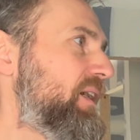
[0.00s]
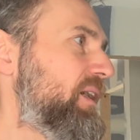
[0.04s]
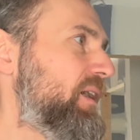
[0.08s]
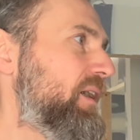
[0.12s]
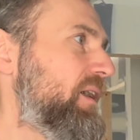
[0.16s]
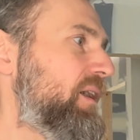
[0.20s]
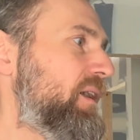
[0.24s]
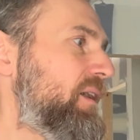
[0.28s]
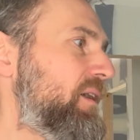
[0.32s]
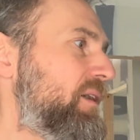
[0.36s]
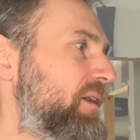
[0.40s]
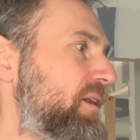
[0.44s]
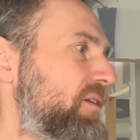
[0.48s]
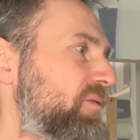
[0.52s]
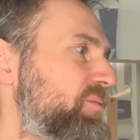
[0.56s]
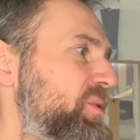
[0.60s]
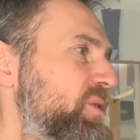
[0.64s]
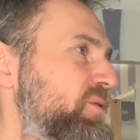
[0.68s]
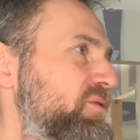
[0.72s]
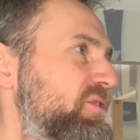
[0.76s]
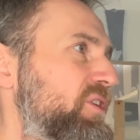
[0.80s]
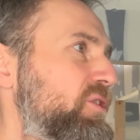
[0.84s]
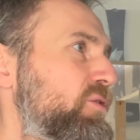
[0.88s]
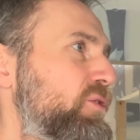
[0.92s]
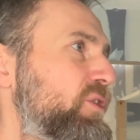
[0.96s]
I've been
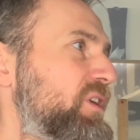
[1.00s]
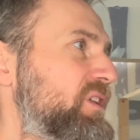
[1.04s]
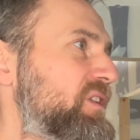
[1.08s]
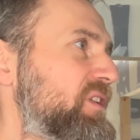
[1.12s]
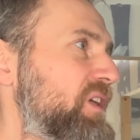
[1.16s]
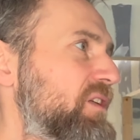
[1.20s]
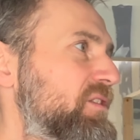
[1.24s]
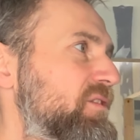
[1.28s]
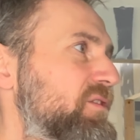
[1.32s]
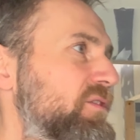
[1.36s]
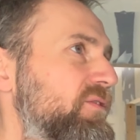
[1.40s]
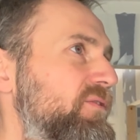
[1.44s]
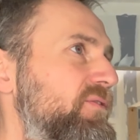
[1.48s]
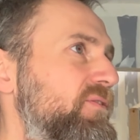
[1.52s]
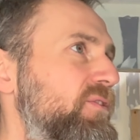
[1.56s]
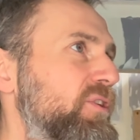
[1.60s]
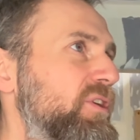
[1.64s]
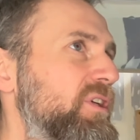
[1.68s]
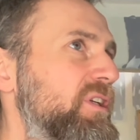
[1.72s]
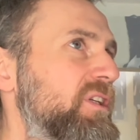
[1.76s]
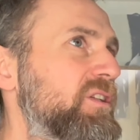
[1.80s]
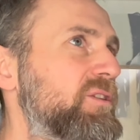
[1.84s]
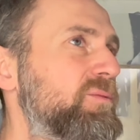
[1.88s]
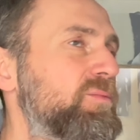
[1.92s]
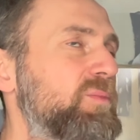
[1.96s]
recording tons of
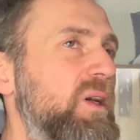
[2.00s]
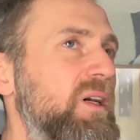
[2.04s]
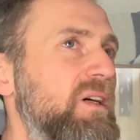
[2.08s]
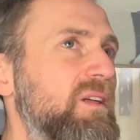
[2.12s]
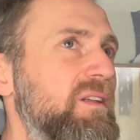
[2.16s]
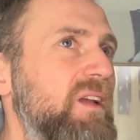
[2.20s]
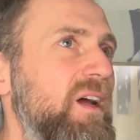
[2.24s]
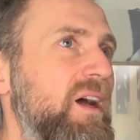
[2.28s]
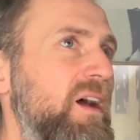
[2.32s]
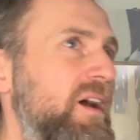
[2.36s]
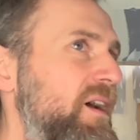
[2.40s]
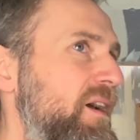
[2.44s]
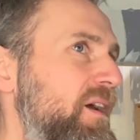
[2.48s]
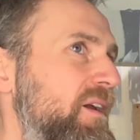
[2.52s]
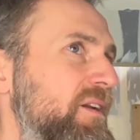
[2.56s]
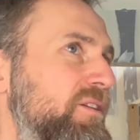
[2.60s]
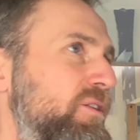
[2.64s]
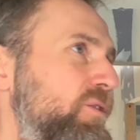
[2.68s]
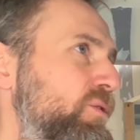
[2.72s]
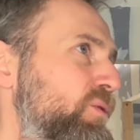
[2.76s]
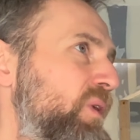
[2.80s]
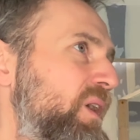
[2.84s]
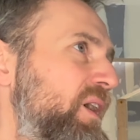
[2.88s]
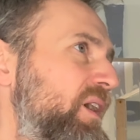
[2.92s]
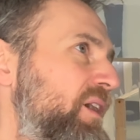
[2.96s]
footage, but I
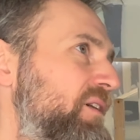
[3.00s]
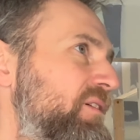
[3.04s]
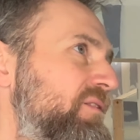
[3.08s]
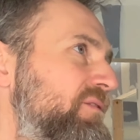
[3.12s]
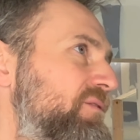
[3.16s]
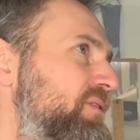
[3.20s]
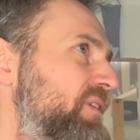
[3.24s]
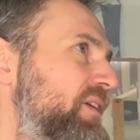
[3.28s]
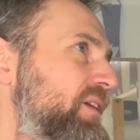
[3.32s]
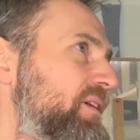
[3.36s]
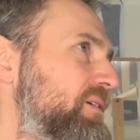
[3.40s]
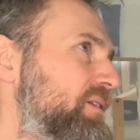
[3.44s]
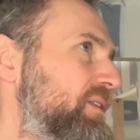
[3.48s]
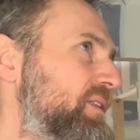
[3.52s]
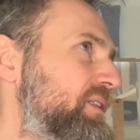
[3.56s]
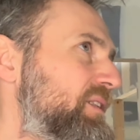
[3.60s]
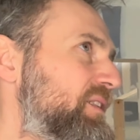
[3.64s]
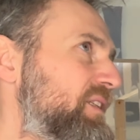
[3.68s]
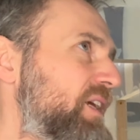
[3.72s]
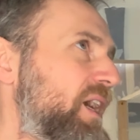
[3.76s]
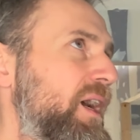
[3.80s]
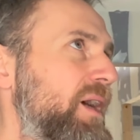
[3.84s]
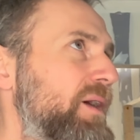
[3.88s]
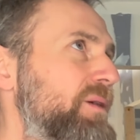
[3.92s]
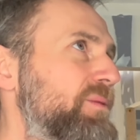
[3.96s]
don't have
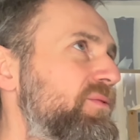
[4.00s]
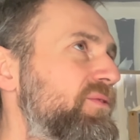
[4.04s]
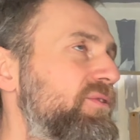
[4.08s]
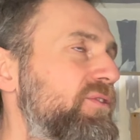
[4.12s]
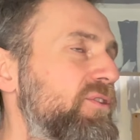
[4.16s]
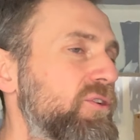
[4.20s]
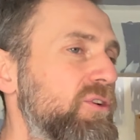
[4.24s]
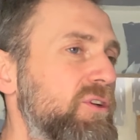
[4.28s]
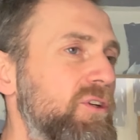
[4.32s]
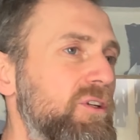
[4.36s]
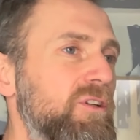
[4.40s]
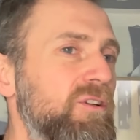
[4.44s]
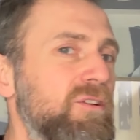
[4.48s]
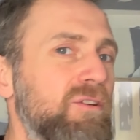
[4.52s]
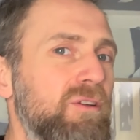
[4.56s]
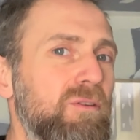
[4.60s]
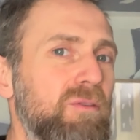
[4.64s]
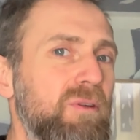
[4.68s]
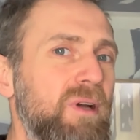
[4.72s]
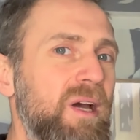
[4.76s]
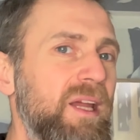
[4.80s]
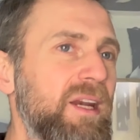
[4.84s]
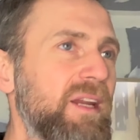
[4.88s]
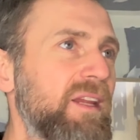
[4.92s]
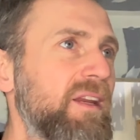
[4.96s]
time
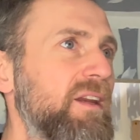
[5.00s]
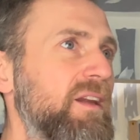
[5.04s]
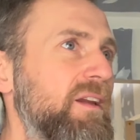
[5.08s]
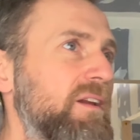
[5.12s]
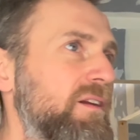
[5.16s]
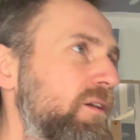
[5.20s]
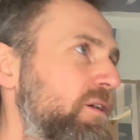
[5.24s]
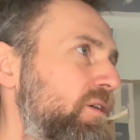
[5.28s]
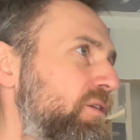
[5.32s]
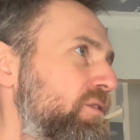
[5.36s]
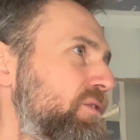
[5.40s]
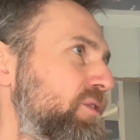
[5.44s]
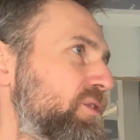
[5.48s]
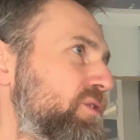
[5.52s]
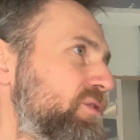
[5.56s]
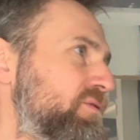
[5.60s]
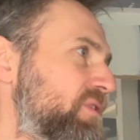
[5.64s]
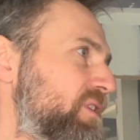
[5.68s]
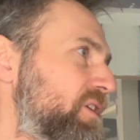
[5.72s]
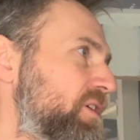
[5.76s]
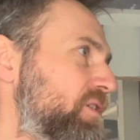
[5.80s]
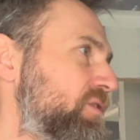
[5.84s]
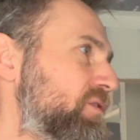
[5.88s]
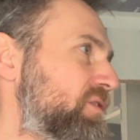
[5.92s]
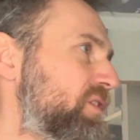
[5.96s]
for, editing all those
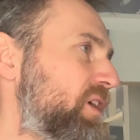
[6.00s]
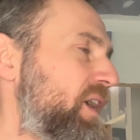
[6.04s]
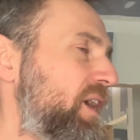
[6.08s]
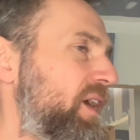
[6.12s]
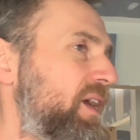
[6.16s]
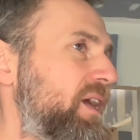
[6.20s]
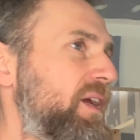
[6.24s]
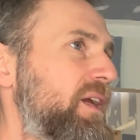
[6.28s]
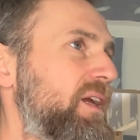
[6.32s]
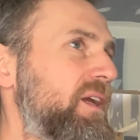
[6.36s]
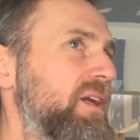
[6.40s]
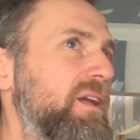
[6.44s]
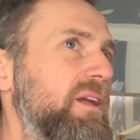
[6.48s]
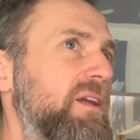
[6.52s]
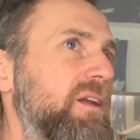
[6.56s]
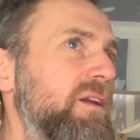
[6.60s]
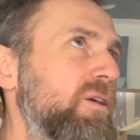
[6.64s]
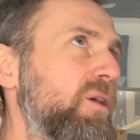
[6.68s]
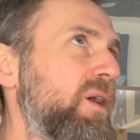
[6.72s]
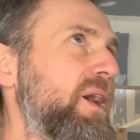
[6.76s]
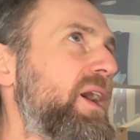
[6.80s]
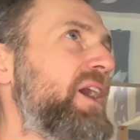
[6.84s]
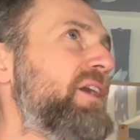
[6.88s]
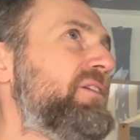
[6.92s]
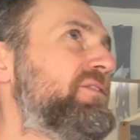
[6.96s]
videos.
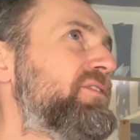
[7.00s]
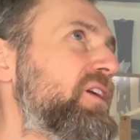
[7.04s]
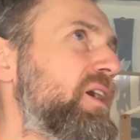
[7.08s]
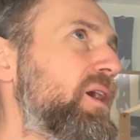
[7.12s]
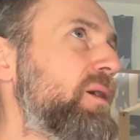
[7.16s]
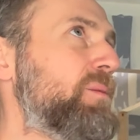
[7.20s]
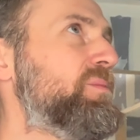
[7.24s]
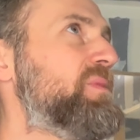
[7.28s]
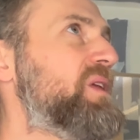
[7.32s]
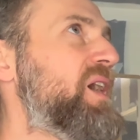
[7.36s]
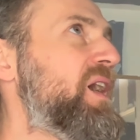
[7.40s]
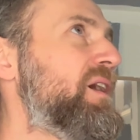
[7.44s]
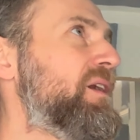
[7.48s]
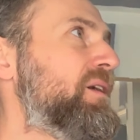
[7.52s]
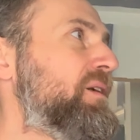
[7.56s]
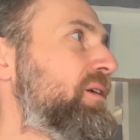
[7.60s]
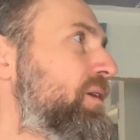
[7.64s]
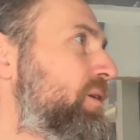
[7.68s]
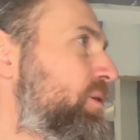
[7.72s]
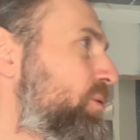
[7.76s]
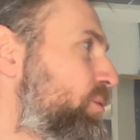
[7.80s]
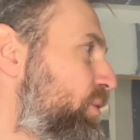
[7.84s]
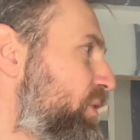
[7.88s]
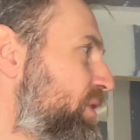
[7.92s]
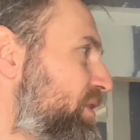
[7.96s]
After I'm
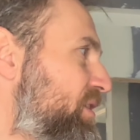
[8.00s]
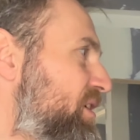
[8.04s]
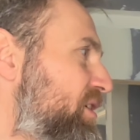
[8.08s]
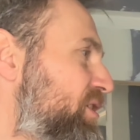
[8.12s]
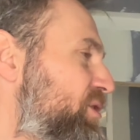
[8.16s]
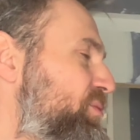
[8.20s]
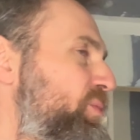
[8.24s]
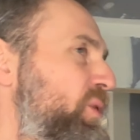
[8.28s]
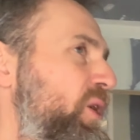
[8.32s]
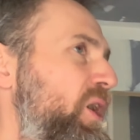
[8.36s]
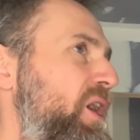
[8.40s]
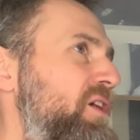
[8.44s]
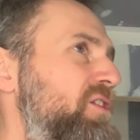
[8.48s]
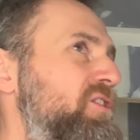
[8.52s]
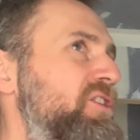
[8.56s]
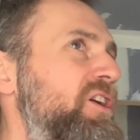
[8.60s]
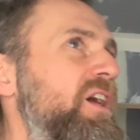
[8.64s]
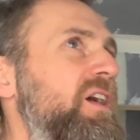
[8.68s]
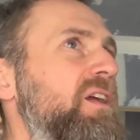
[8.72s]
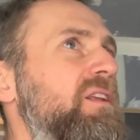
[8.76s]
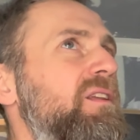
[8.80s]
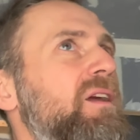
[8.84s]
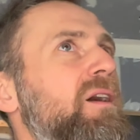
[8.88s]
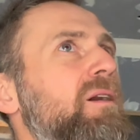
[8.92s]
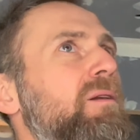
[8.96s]
done with this
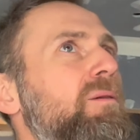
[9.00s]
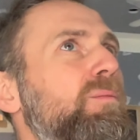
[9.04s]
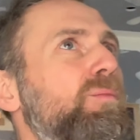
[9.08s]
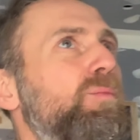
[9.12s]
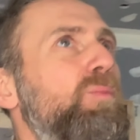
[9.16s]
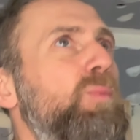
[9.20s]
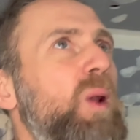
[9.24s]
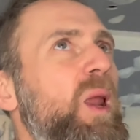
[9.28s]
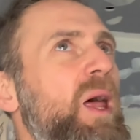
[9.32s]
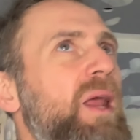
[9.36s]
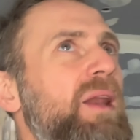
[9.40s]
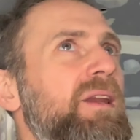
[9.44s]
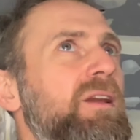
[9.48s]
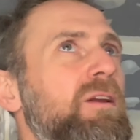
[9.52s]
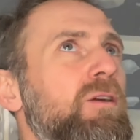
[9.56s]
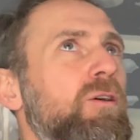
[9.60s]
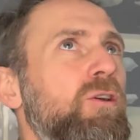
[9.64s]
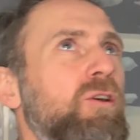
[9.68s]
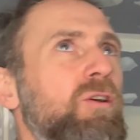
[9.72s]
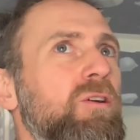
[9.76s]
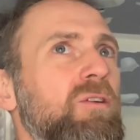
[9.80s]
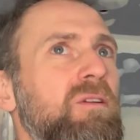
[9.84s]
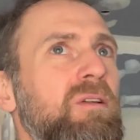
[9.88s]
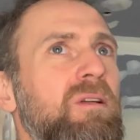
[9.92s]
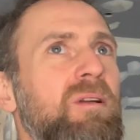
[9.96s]
project, I'm planning
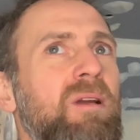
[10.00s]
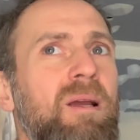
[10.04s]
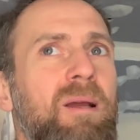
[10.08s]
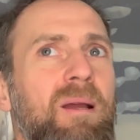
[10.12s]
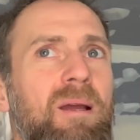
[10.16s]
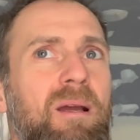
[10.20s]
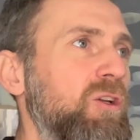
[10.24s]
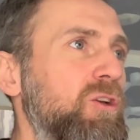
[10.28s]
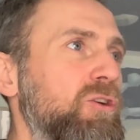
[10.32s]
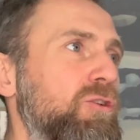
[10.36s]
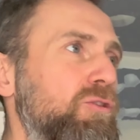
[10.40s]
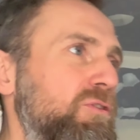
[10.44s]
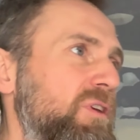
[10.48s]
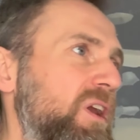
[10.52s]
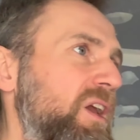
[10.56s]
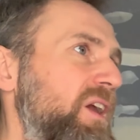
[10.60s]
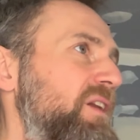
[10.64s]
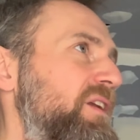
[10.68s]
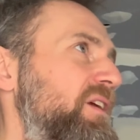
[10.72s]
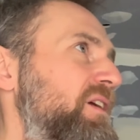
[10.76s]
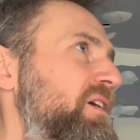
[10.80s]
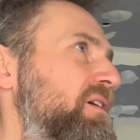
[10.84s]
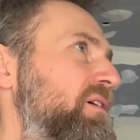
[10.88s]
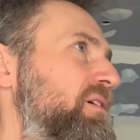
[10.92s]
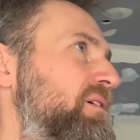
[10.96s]
on
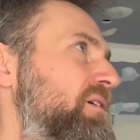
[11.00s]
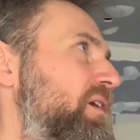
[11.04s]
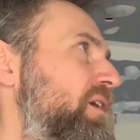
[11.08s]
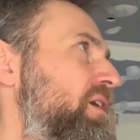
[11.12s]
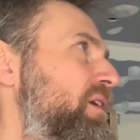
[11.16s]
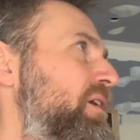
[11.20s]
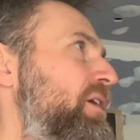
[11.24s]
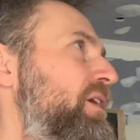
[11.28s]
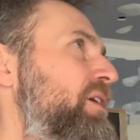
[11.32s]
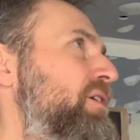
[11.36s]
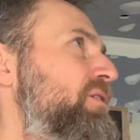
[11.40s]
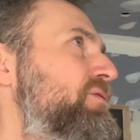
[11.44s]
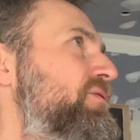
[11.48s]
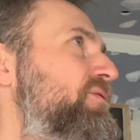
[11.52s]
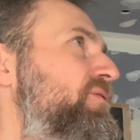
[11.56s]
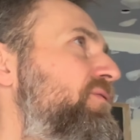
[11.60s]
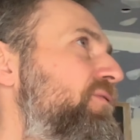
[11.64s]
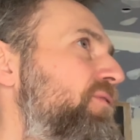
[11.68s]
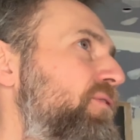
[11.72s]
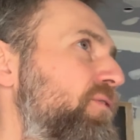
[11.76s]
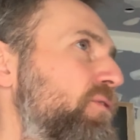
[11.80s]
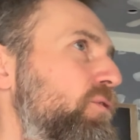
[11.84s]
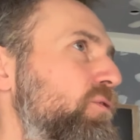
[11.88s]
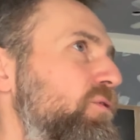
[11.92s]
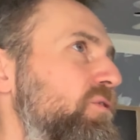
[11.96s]
creating a
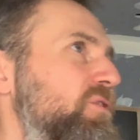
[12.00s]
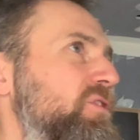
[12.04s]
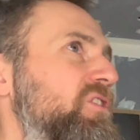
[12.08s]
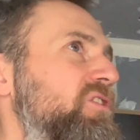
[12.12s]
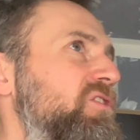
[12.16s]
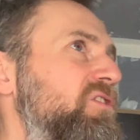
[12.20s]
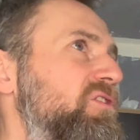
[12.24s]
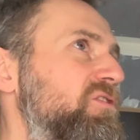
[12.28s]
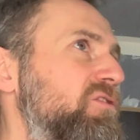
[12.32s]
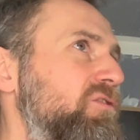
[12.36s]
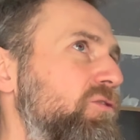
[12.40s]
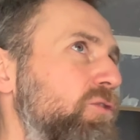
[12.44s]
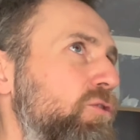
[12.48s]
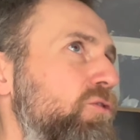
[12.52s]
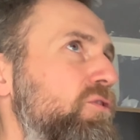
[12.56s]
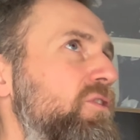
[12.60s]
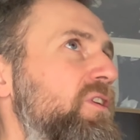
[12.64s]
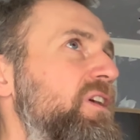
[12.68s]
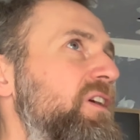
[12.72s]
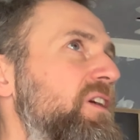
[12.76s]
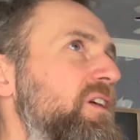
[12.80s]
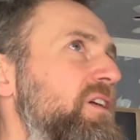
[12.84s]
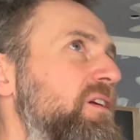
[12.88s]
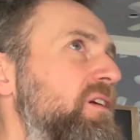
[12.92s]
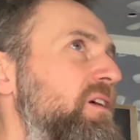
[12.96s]
full
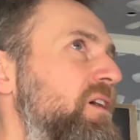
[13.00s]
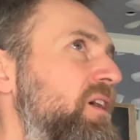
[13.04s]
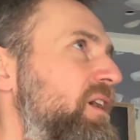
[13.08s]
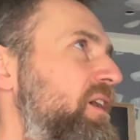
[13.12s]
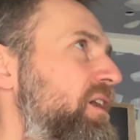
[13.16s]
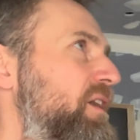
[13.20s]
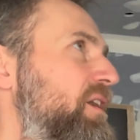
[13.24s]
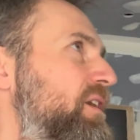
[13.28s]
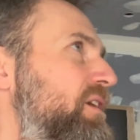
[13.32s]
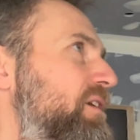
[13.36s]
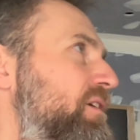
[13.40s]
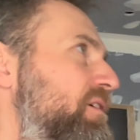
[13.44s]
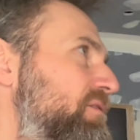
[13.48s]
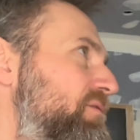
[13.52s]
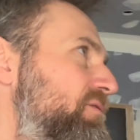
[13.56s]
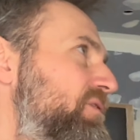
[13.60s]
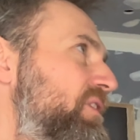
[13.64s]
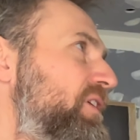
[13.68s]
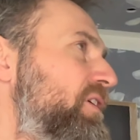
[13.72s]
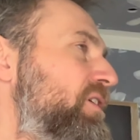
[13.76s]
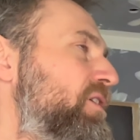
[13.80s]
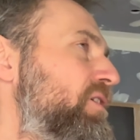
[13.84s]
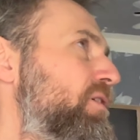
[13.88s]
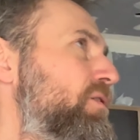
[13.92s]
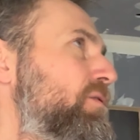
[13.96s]
story
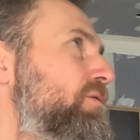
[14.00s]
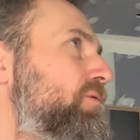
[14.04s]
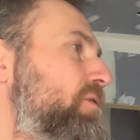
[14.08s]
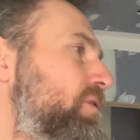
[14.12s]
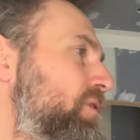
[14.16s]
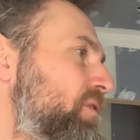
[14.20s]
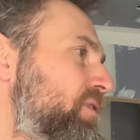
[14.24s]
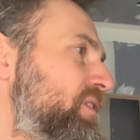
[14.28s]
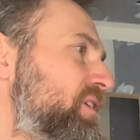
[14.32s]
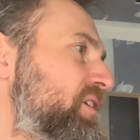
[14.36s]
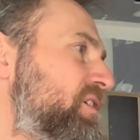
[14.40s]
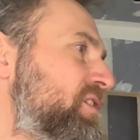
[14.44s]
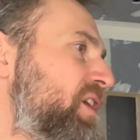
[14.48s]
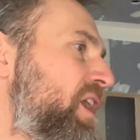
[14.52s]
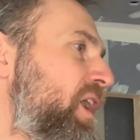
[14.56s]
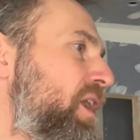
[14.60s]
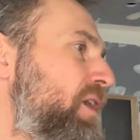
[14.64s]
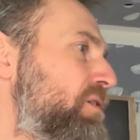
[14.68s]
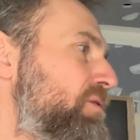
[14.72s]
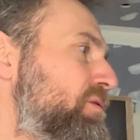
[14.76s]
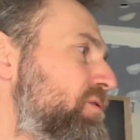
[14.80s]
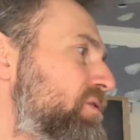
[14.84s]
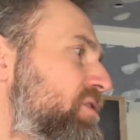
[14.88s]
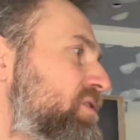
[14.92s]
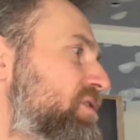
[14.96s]
video on this
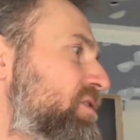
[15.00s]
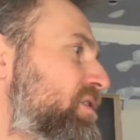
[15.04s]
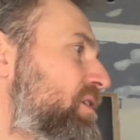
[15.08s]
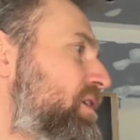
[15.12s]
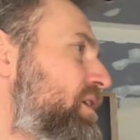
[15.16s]
house,